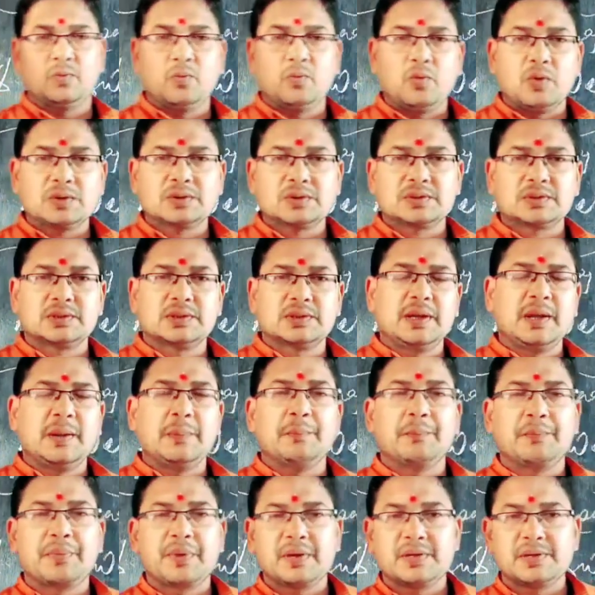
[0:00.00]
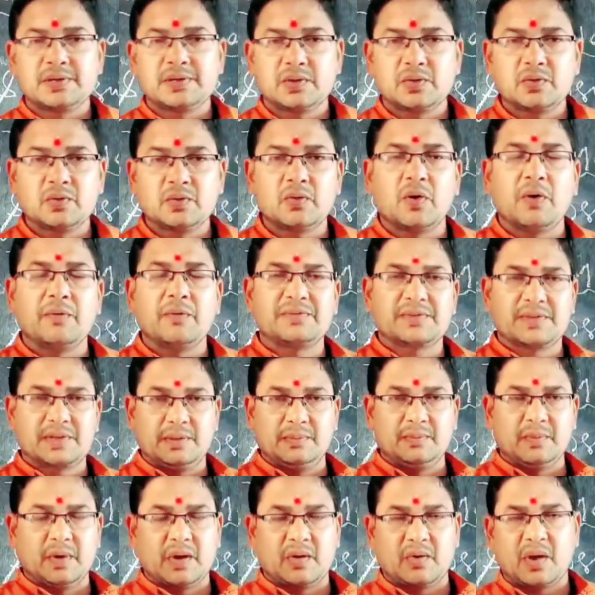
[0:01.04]
What impression of
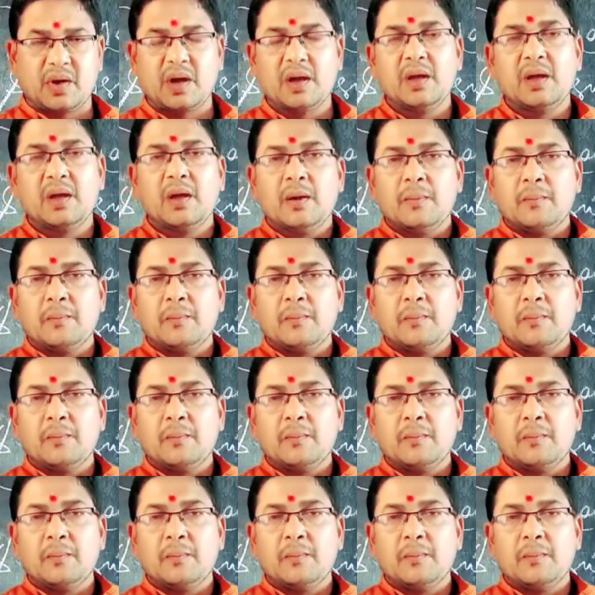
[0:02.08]
Sri Maharana?